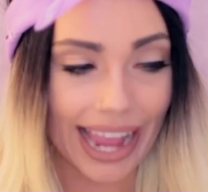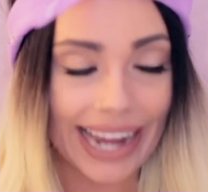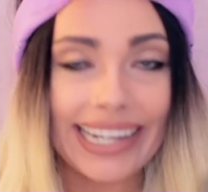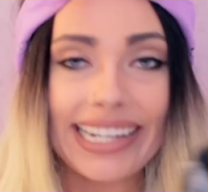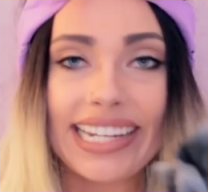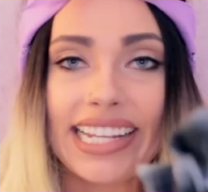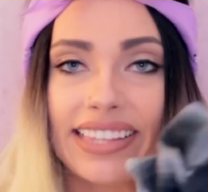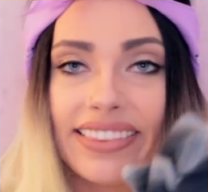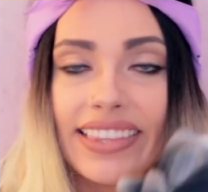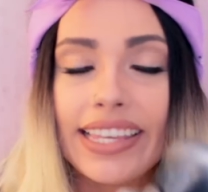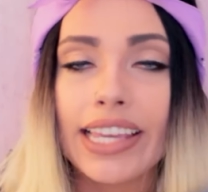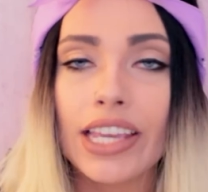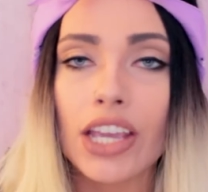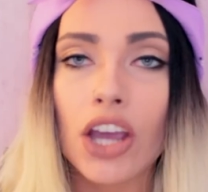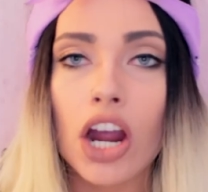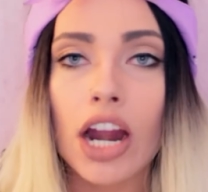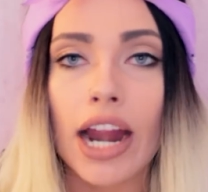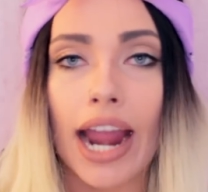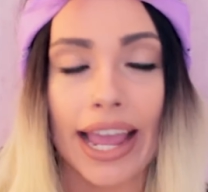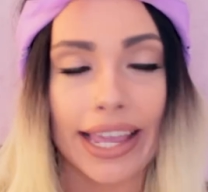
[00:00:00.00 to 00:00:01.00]
I need the
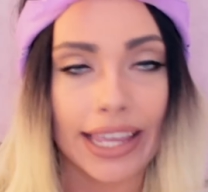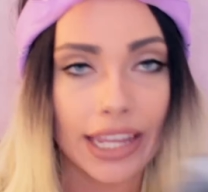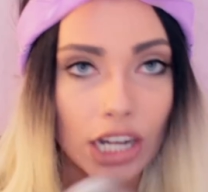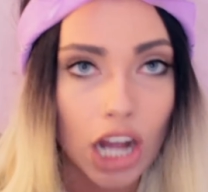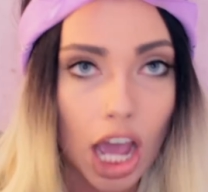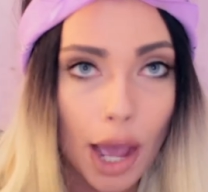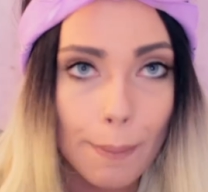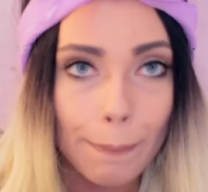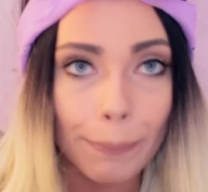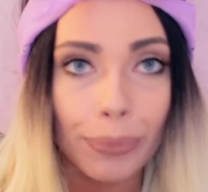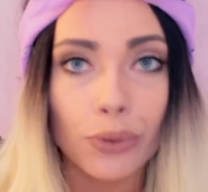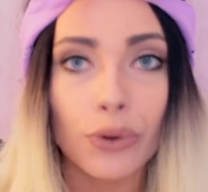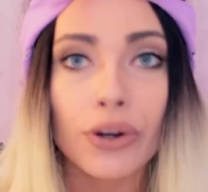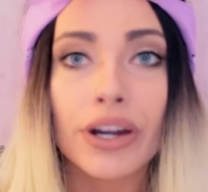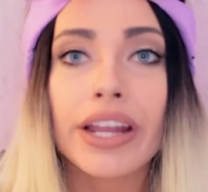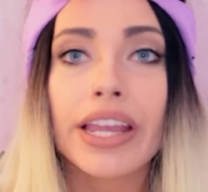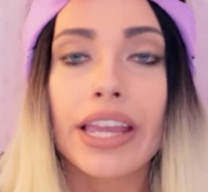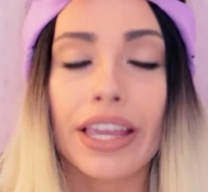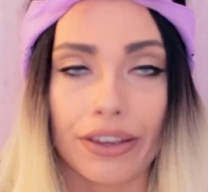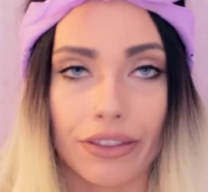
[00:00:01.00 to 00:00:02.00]
ER. I cannot
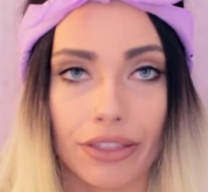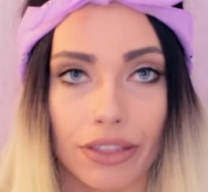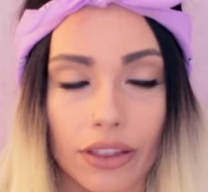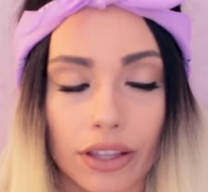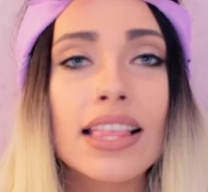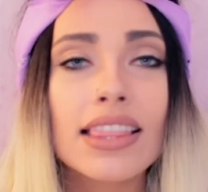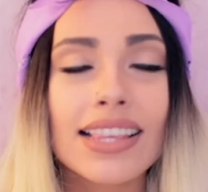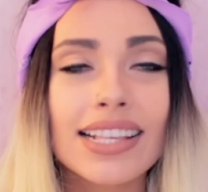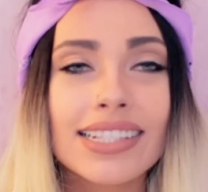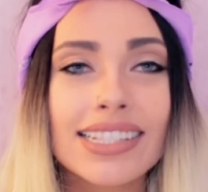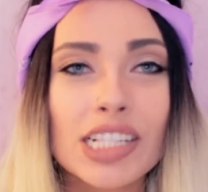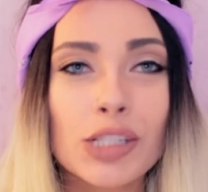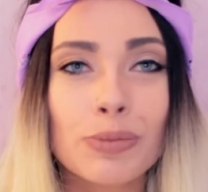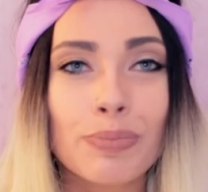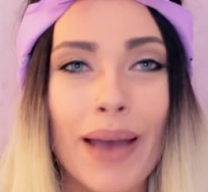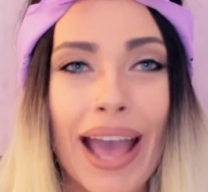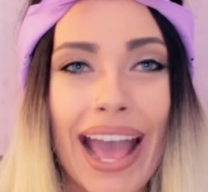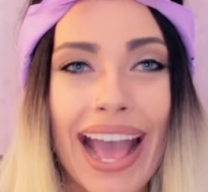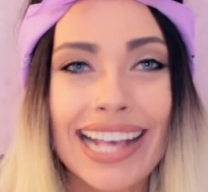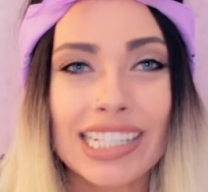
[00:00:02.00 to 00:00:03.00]
breathe. This is
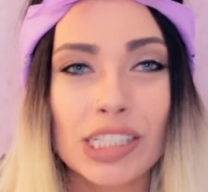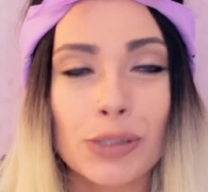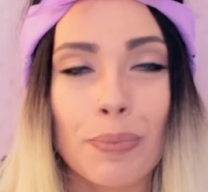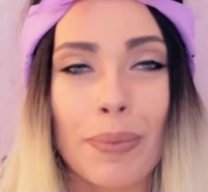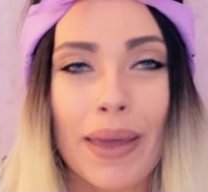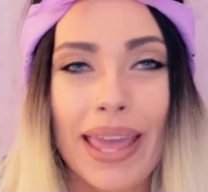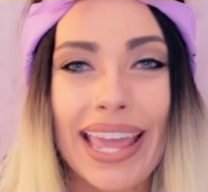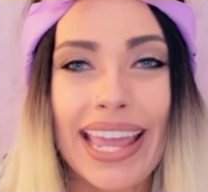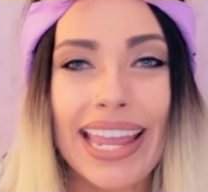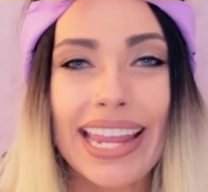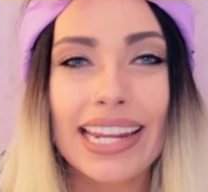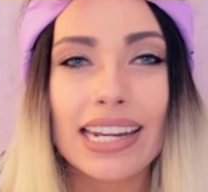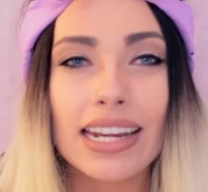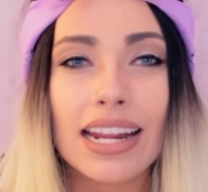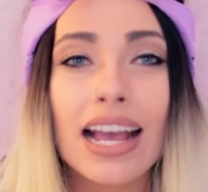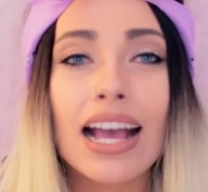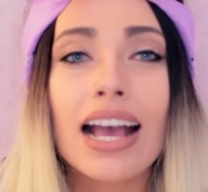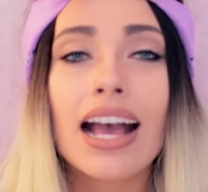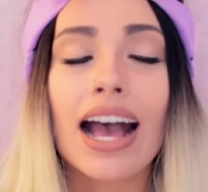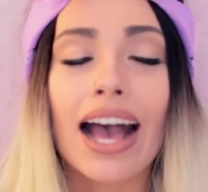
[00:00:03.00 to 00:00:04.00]
past
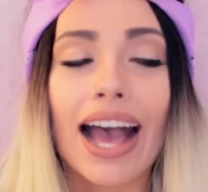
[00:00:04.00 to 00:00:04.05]
pain.